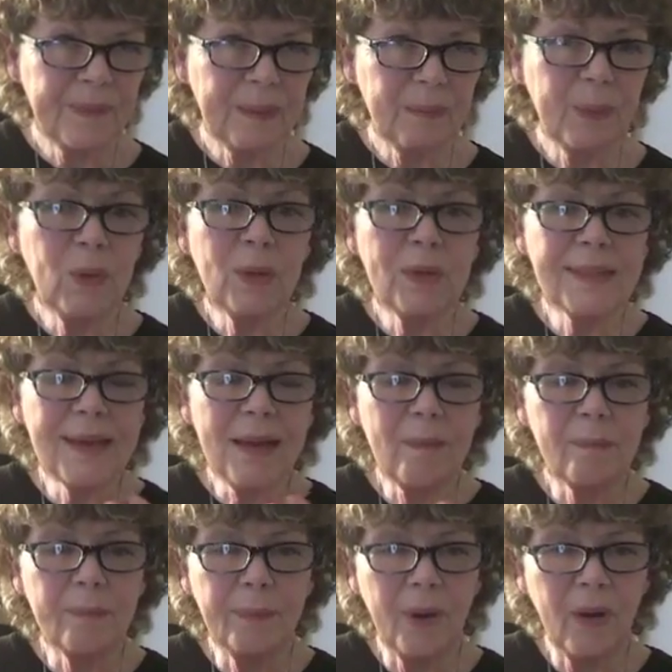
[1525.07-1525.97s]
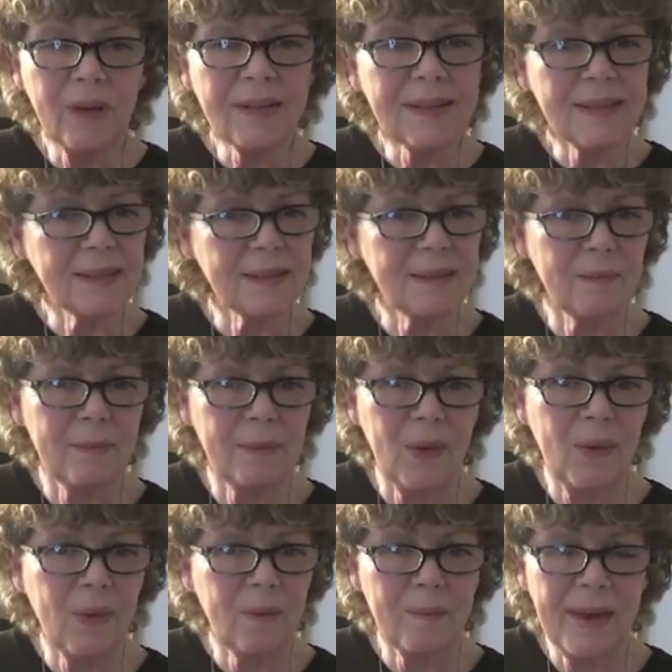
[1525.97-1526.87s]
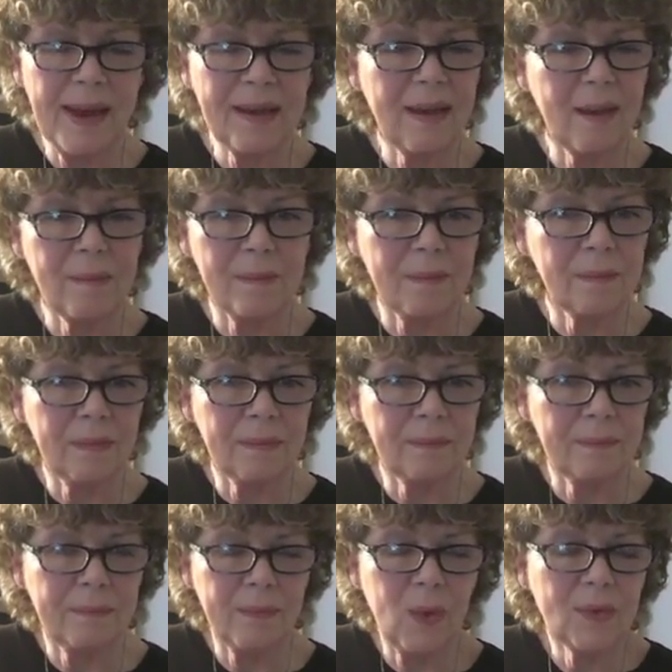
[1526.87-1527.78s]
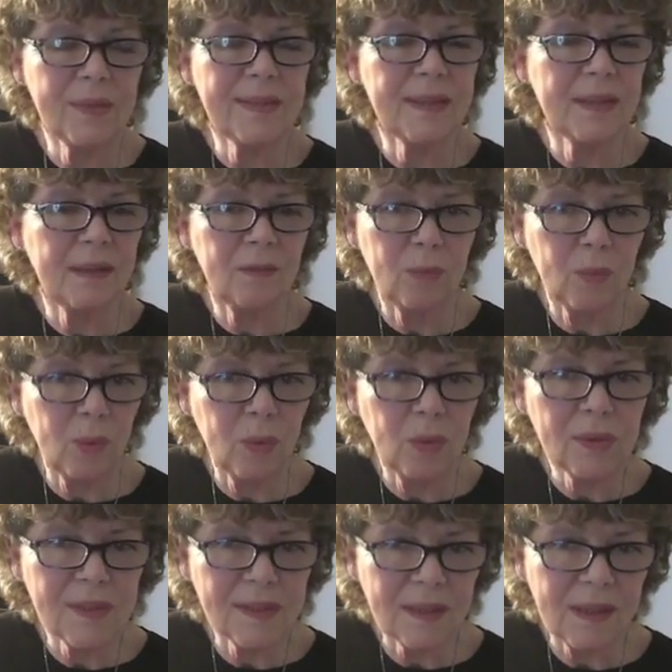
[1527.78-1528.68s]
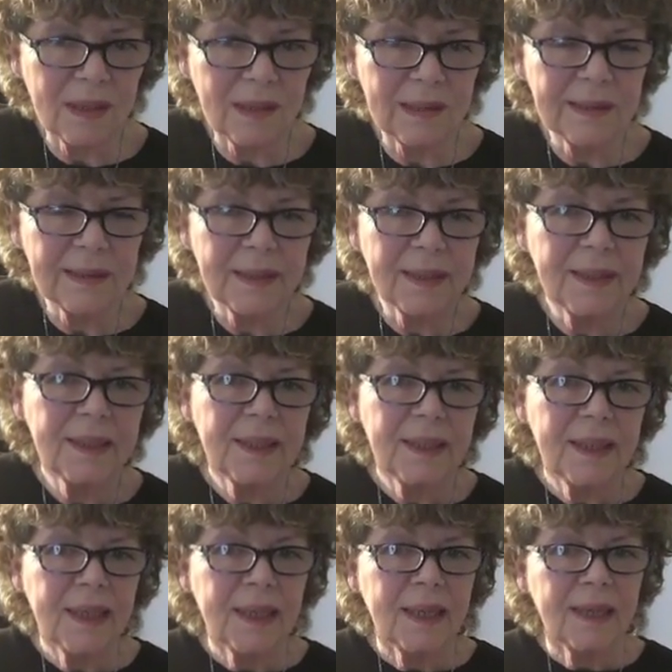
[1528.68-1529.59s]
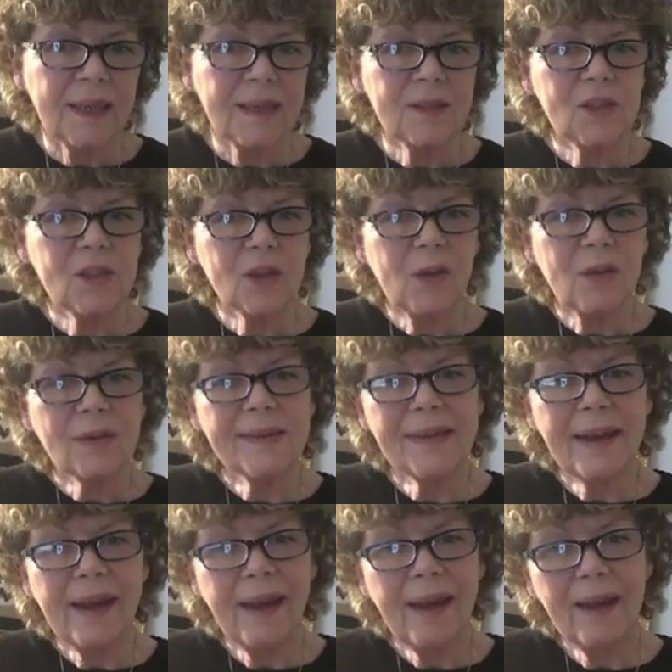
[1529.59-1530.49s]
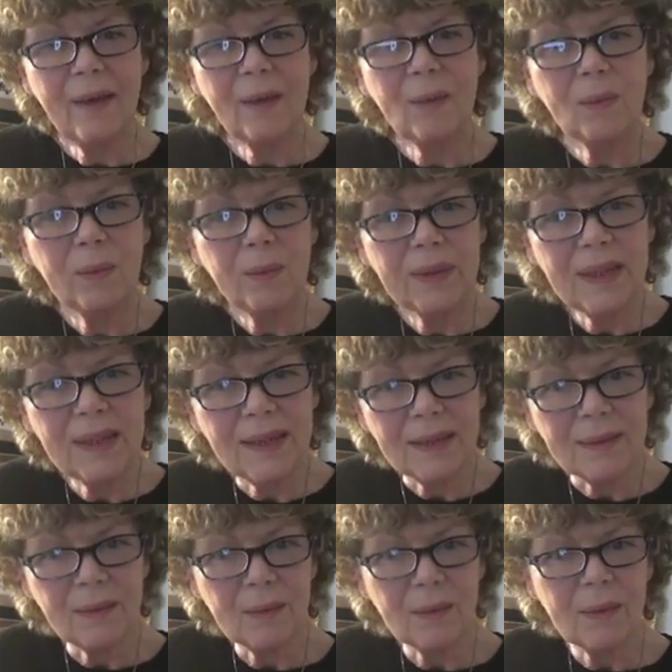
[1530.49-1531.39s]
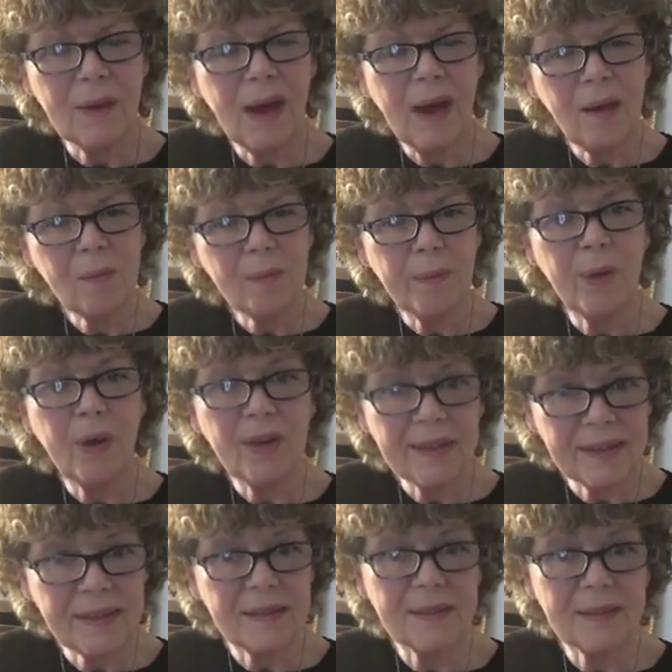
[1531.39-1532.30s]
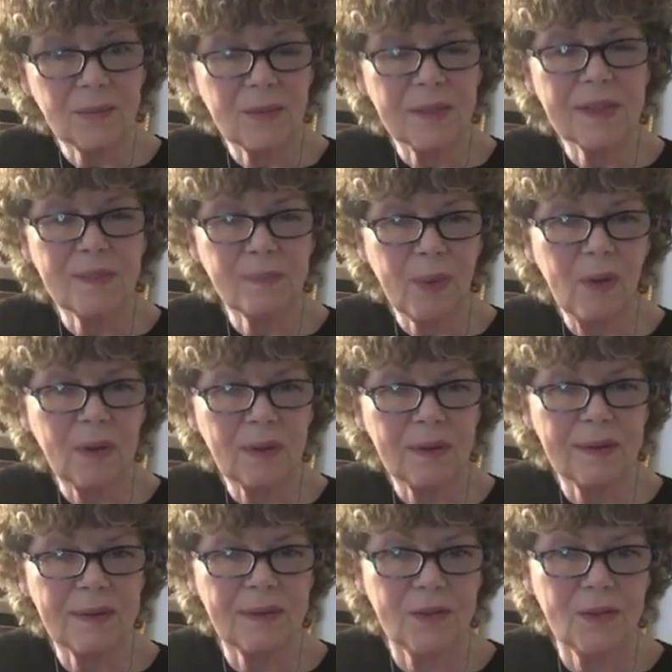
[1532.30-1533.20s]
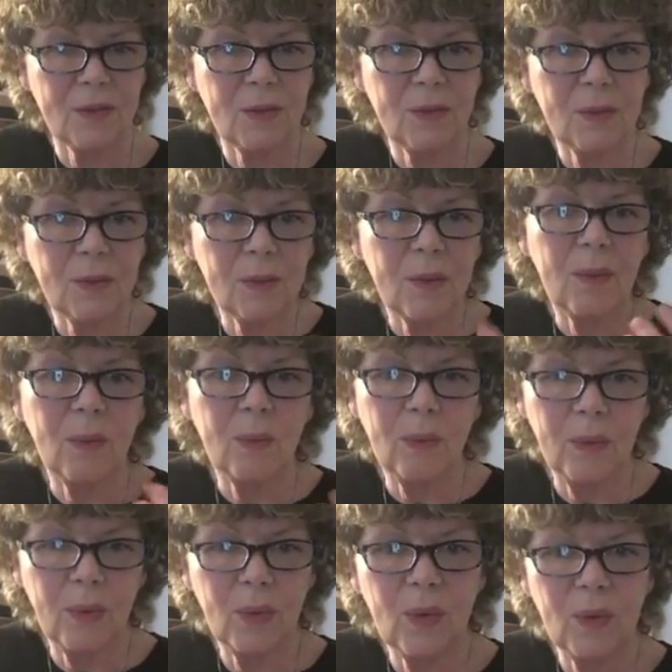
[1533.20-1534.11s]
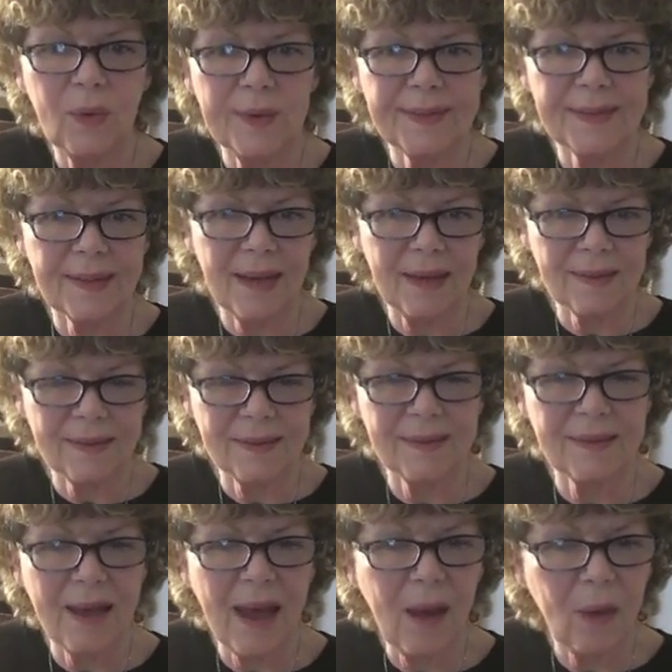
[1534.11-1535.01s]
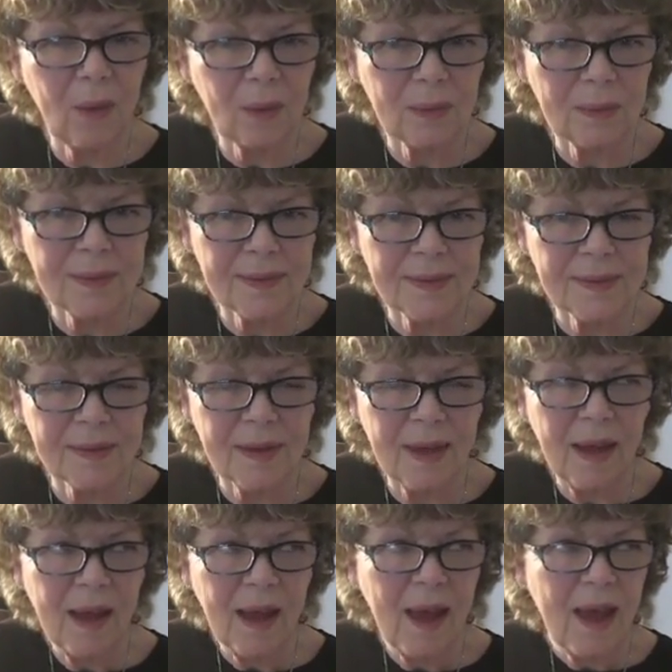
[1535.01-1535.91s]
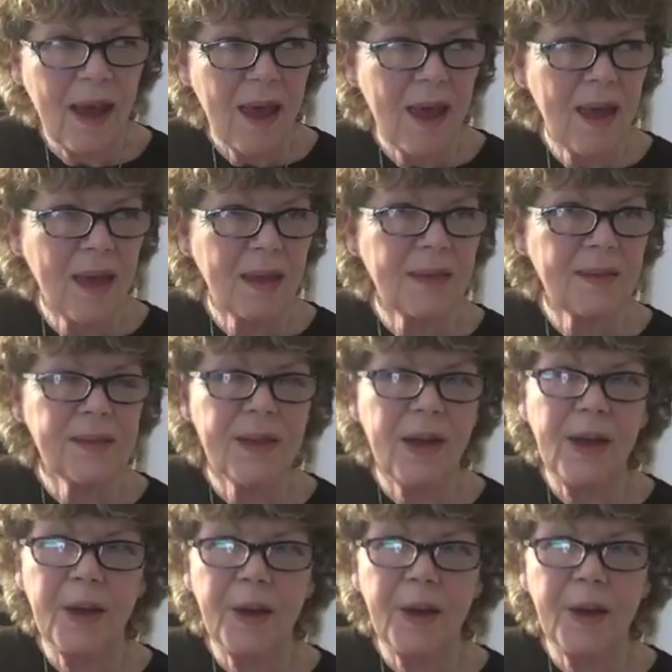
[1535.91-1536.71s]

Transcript: because our bodies are made up mostly of water, it shows how our bodies respond to words and sounds. And